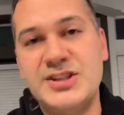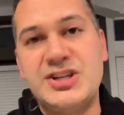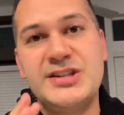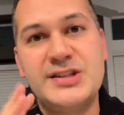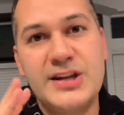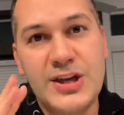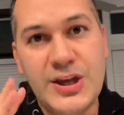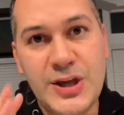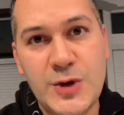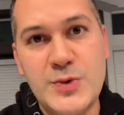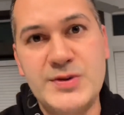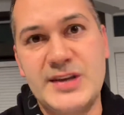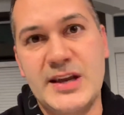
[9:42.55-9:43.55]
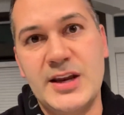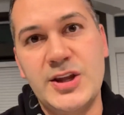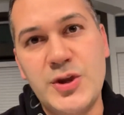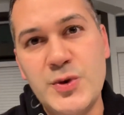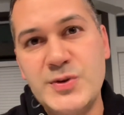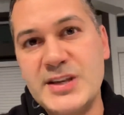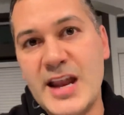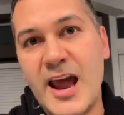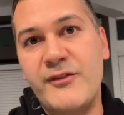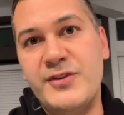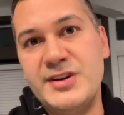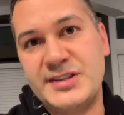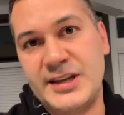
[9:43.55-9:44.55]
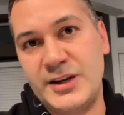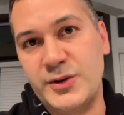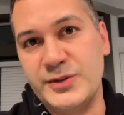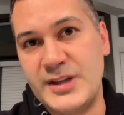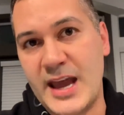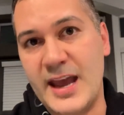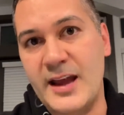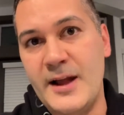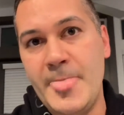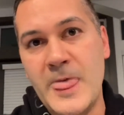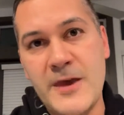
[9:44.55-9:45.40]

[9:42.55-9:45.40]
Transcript: Just use it. Use it every single day.